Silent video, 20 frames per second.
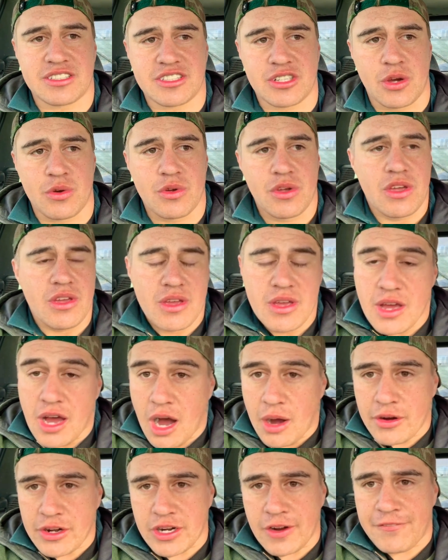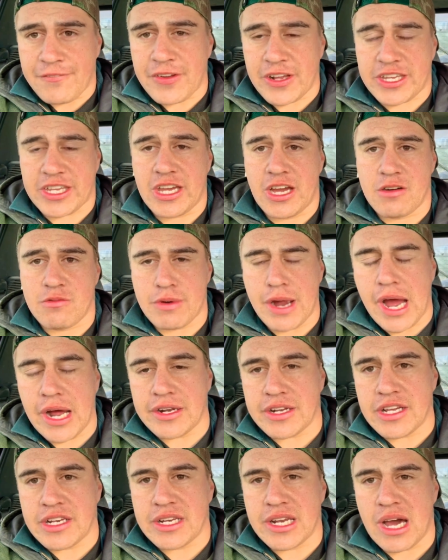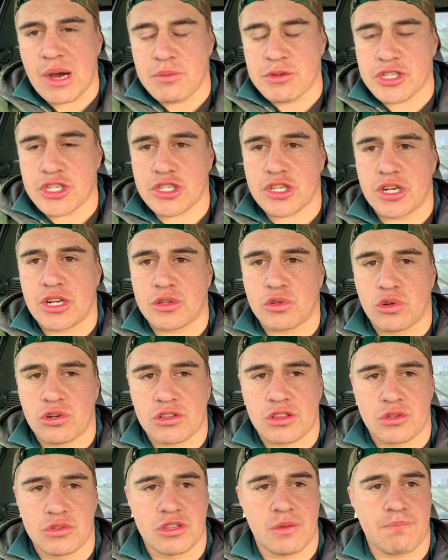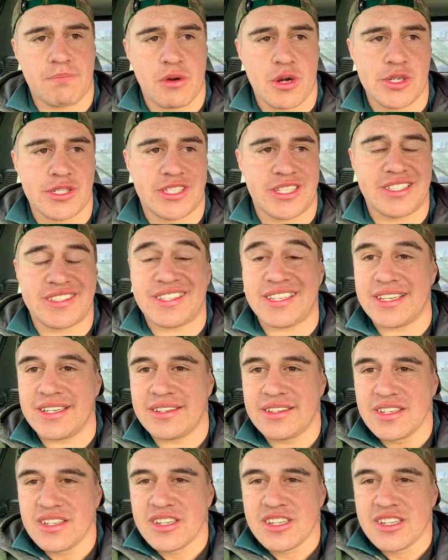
So I'm going to flick you around and uh, we're just going to talk through the process here.